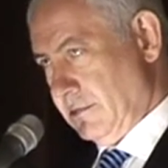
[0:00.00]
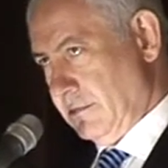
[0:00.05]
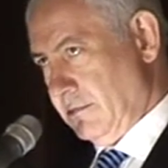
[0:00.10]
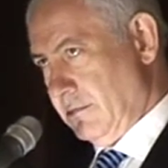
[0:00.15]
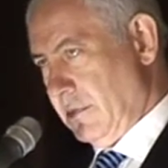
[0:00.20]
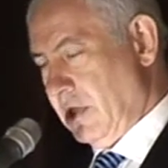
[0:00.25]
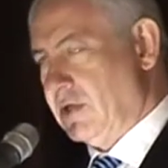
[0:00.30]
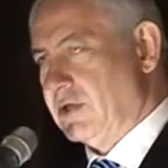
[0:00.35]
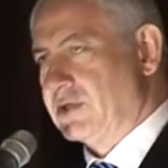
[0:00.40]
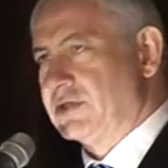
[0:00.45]

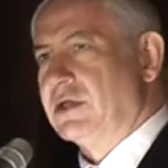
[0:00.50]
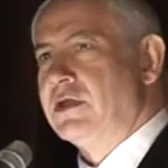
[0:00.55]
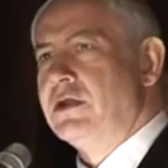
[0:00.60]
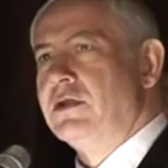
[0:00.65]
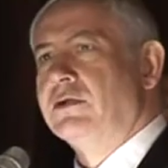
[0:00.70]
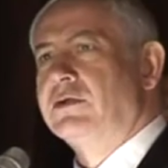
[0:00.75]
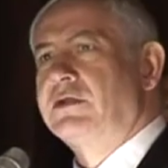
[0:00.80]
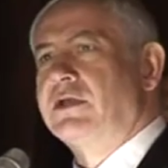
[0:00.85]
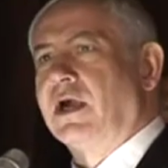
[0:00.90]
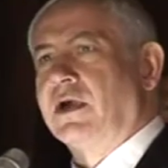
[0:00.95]
because a
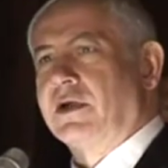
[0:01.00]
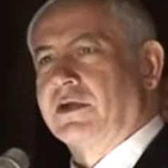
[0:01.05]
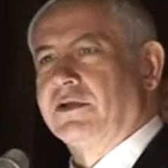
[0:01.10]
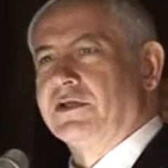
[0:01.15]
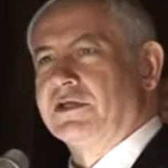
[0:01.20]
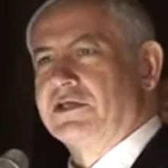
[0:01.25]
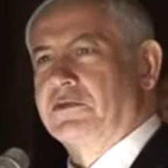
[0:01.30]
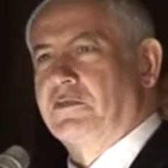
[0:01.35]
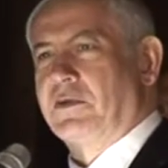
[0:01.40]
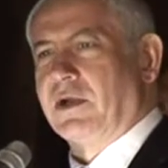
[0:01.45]
new
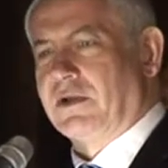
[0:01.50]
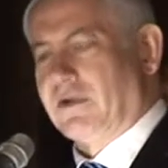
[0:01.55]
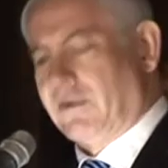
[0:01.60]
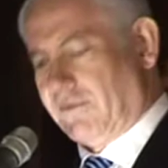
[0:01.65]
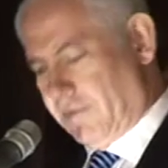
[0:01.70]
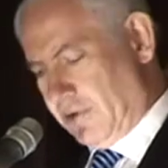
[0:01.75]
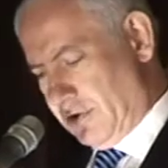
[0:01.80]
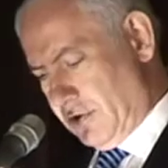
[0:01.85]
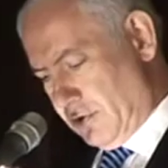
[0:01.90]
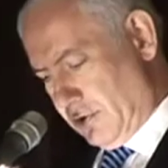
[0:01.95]
darkness spread
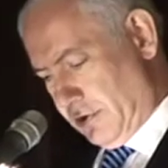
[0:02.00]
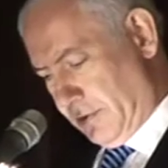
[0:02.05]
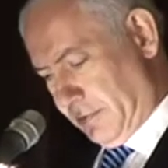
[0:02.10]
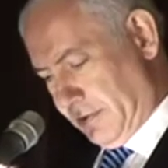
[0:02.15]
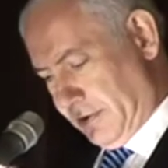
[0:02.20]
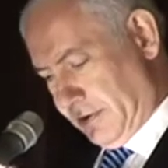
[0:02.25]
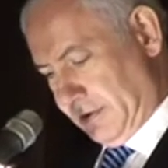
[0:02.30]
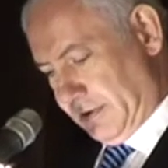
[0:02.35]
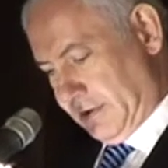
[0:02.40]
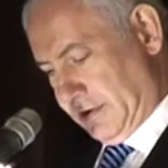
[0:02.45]
over Europe.